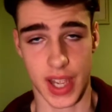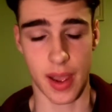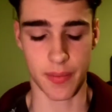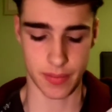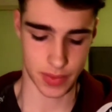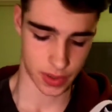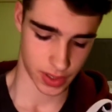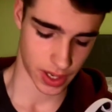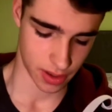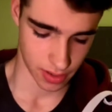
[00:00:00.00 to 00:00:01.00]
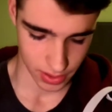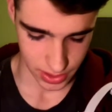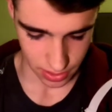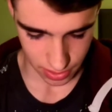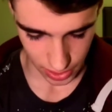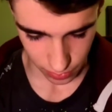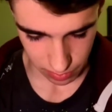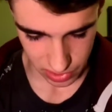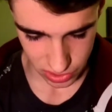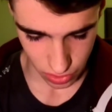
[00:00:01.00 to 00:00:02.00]
Damn, okay. I didn't think
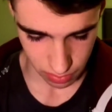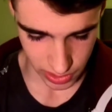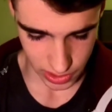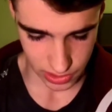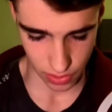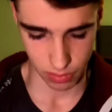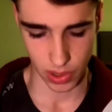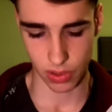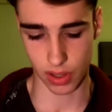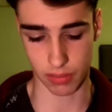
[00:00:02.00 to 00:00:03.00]
we'd be stooping this low, bro.